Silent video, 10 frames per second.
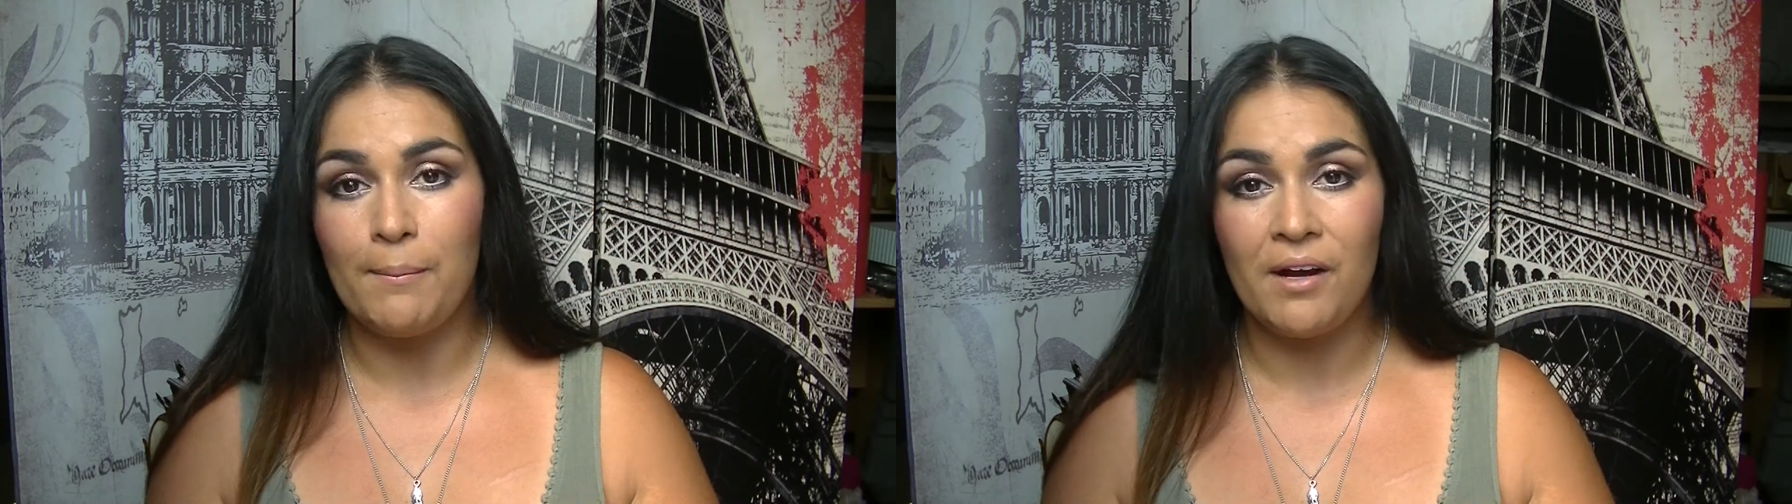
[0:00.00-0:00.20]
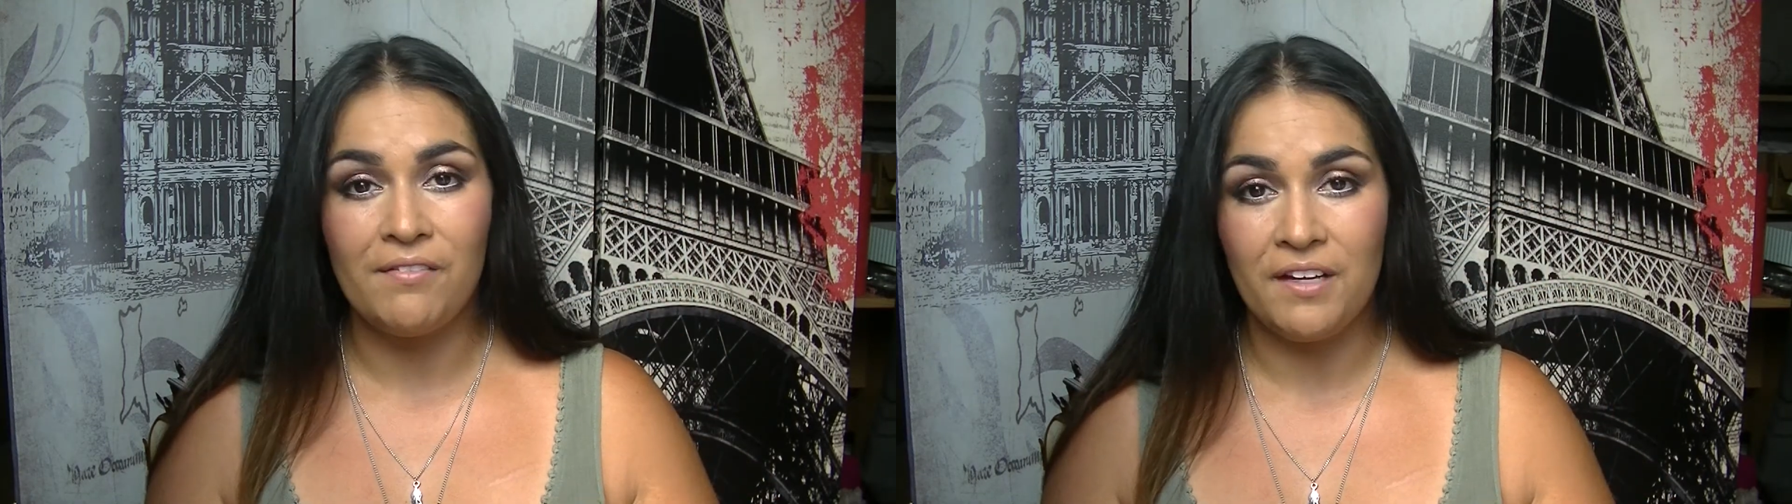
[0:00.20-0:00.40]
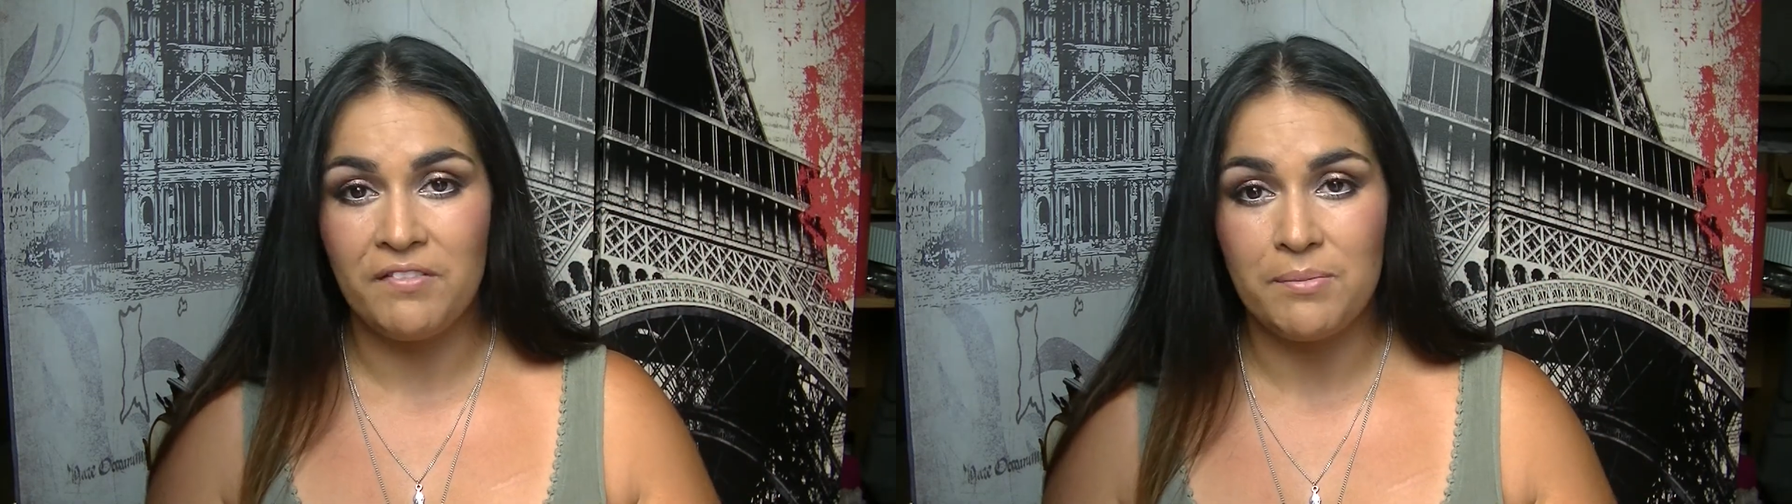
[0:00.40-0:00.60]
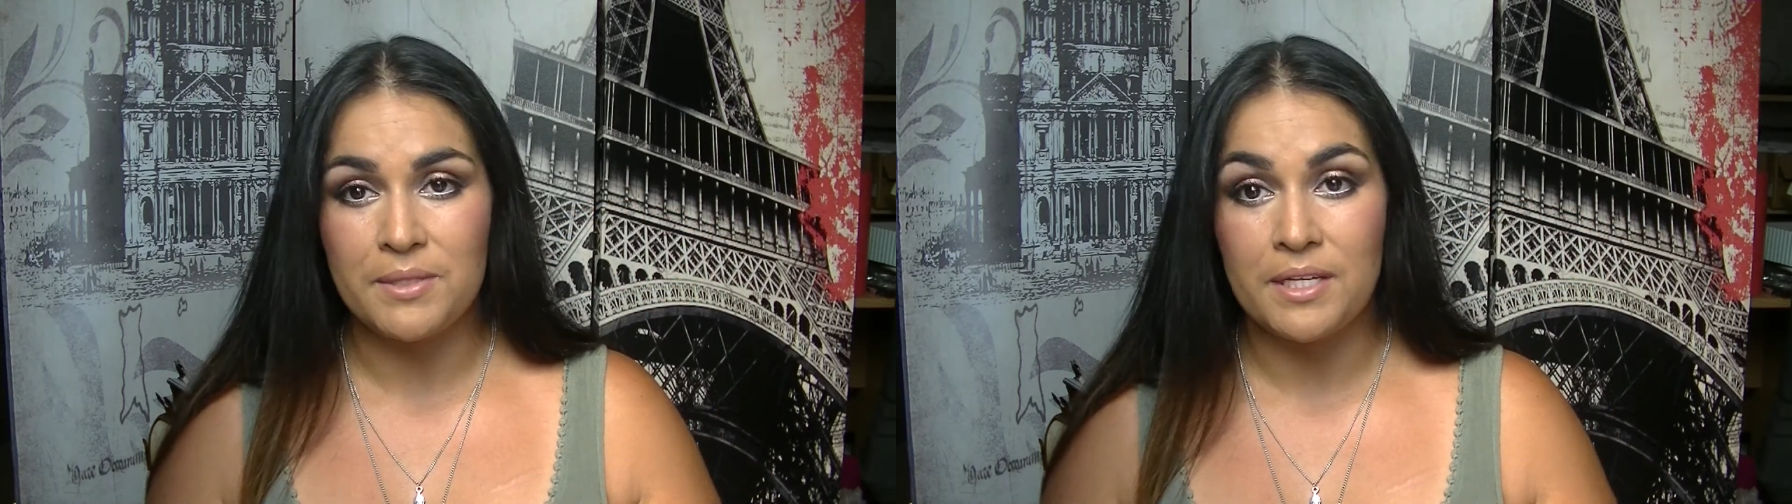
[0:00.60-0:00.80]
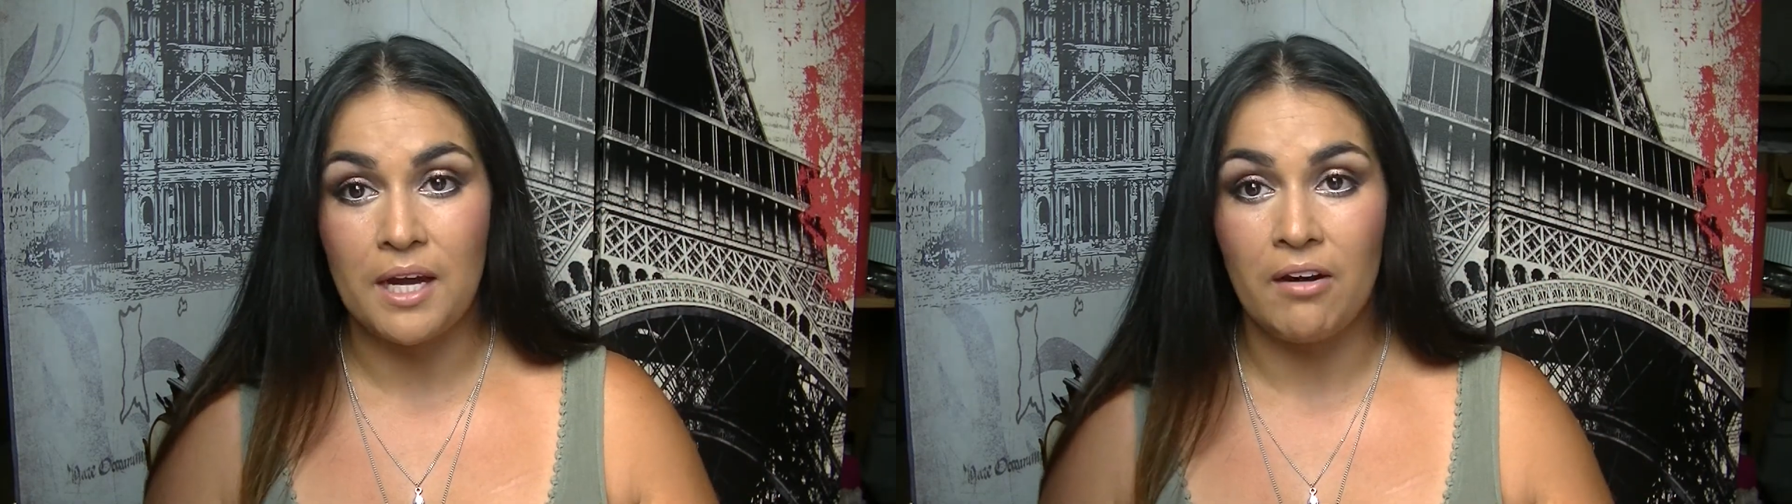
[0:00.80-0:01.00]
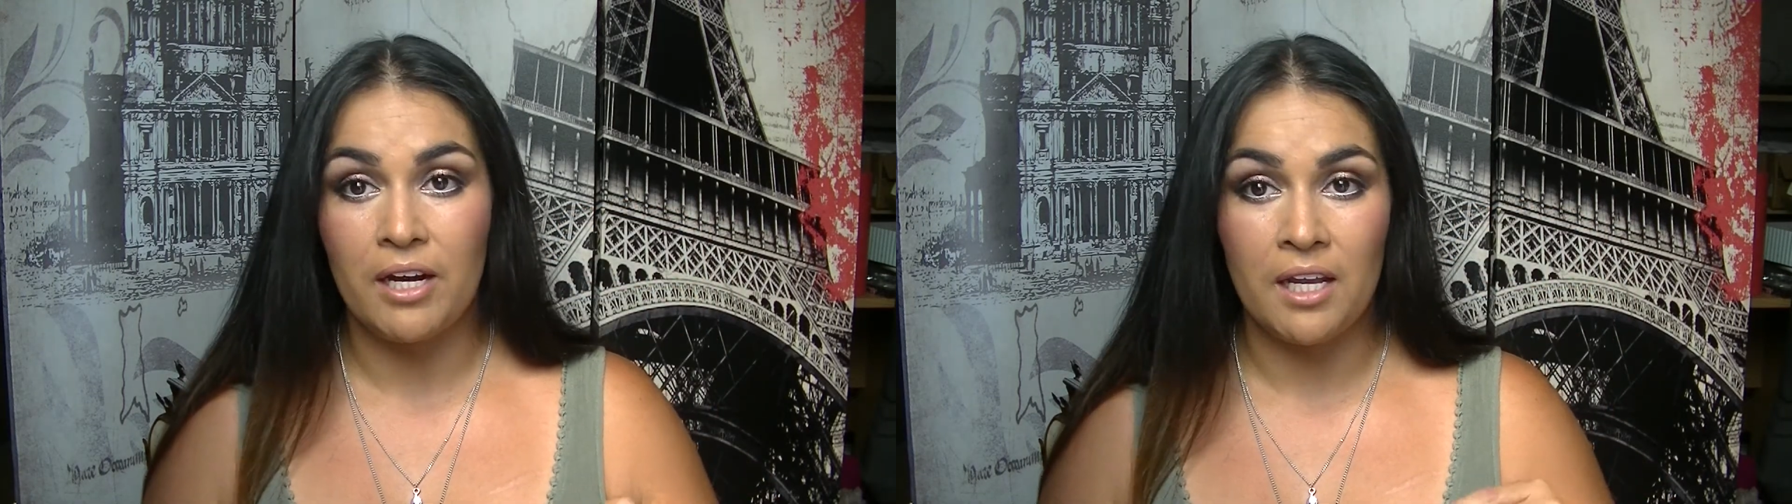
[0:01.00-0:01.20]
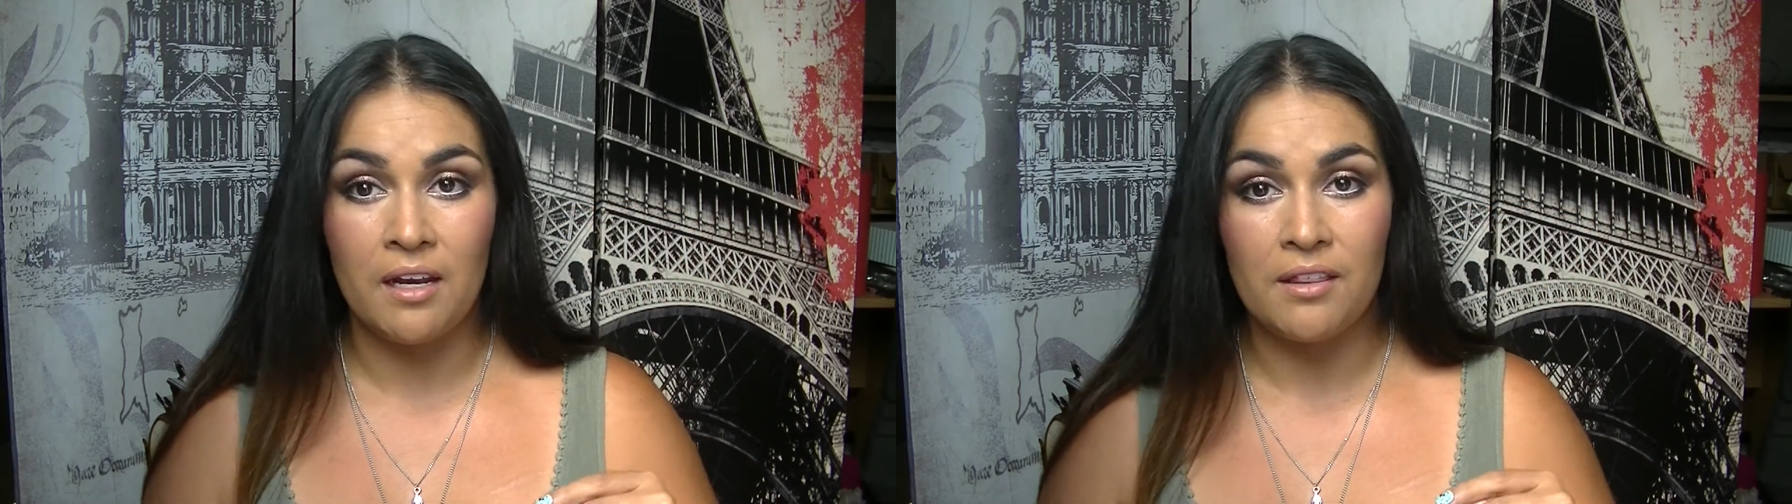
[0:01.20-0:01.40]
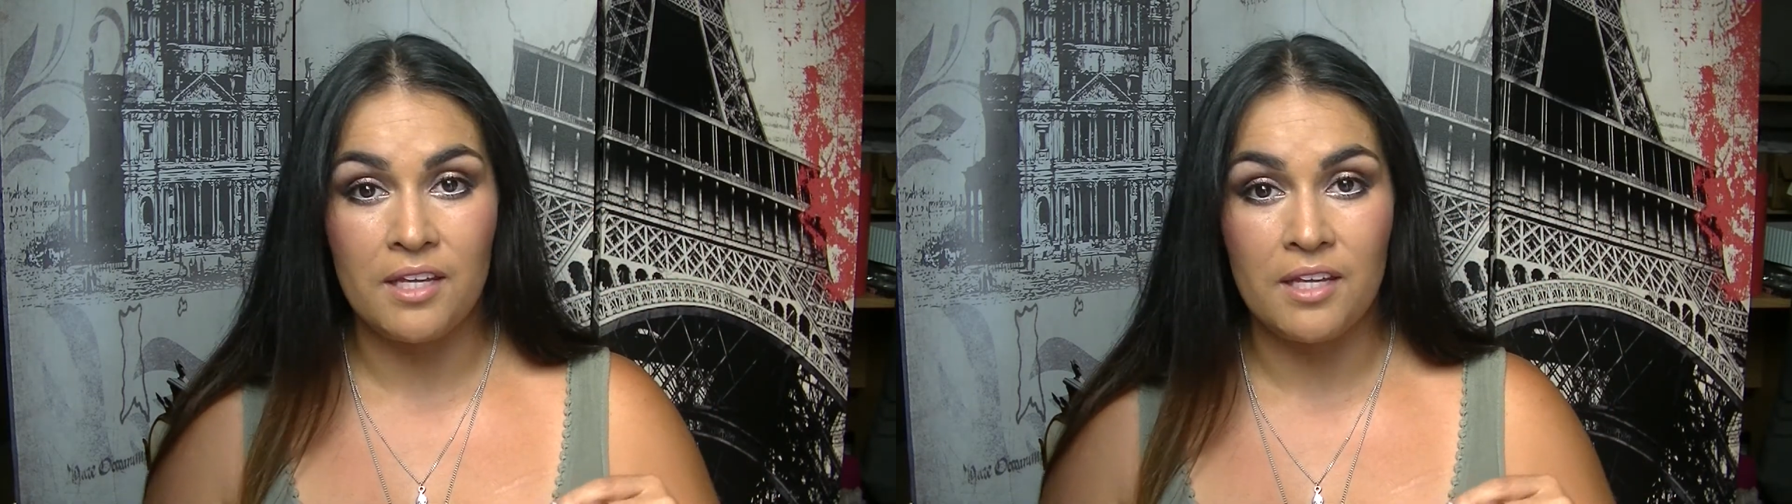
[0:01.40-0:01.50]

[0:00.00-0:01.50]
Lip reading: my favourite mascara in